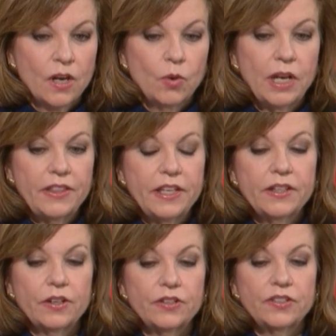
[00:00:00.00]
Well, I think
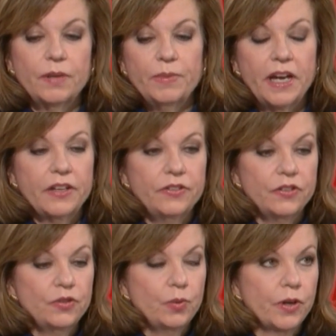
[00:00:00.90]
there are some
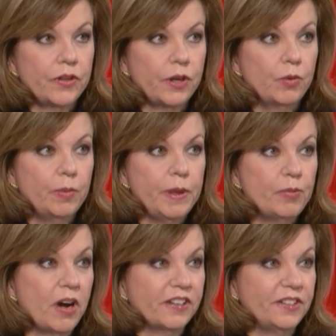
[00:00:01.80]
cases where there will be
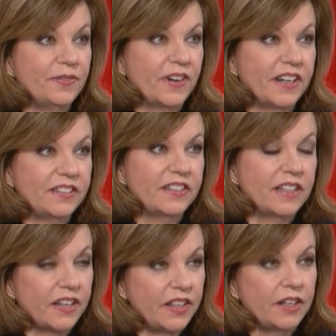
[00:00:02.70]
proxy fights,
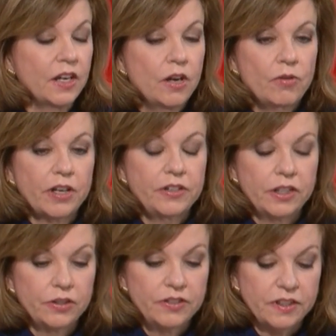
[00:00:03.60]
and I think Rex
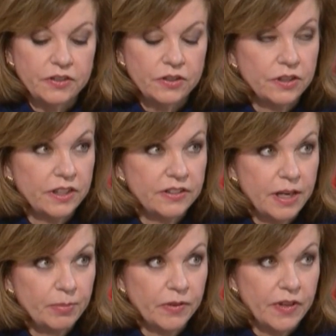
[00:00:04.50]
Tillerson is a good
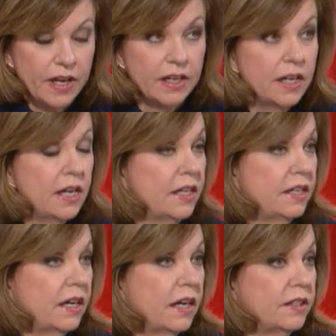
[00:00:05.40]
example of that.
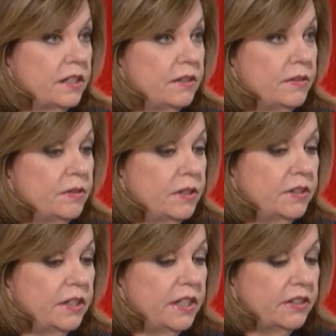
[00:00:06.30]

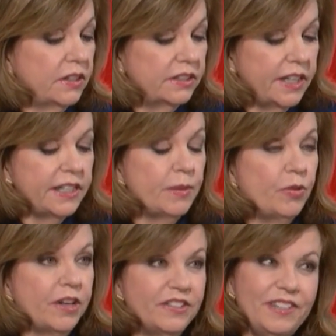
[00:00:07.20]
Senate
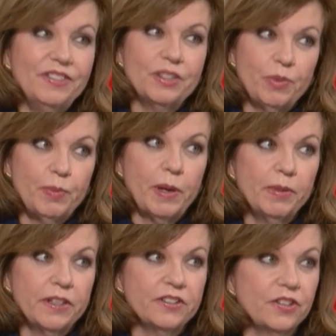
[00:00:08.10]
Democrats and even some
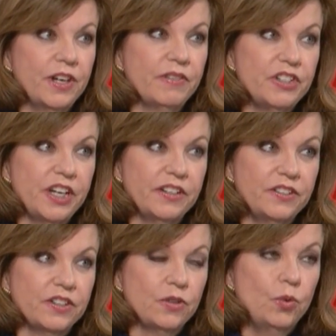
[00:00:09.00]
Republicans don't have a
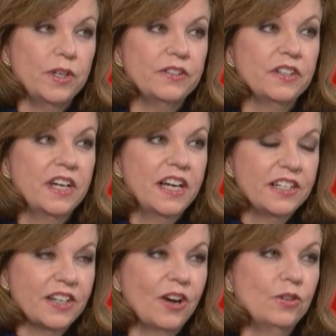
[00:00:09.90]
chance to quiz
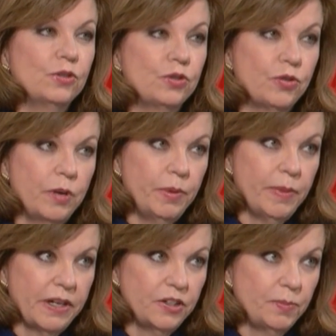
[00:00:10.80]
Donald Trump
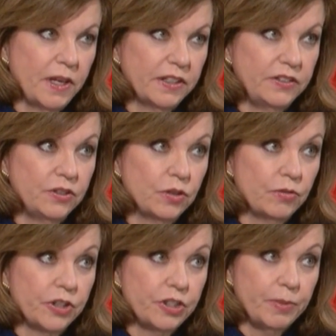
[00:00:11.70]
about his policy toward
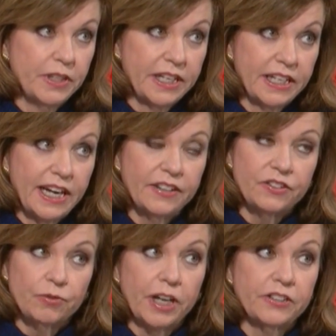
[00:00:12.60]
Russia, but they can
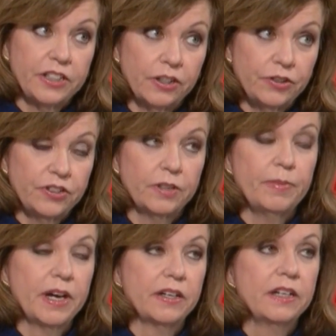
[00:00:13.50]
ask Rex Tillerson
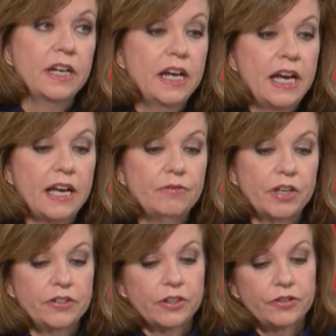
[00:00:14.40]
about it. And
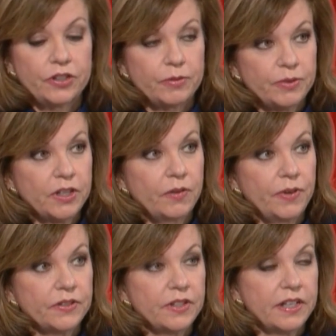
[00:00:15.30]
Rex Tillerson himself,
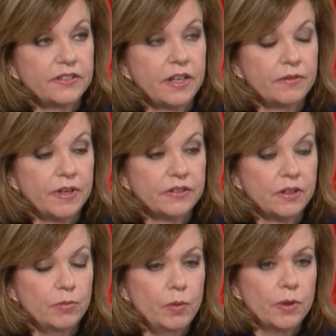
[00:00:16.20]
as head of
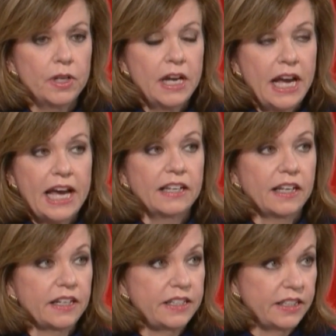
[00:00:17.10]
ExxonMobil, had a
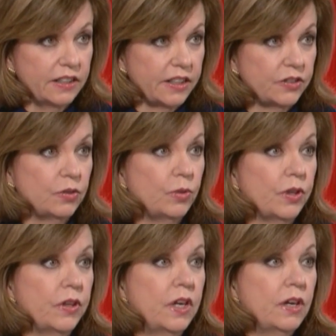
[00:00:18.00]
lot of dealings
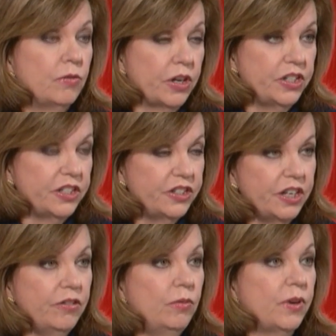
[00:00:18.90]
with Russia in
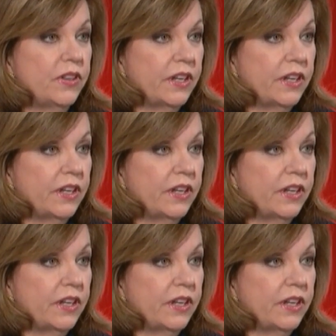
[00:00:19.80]
general, with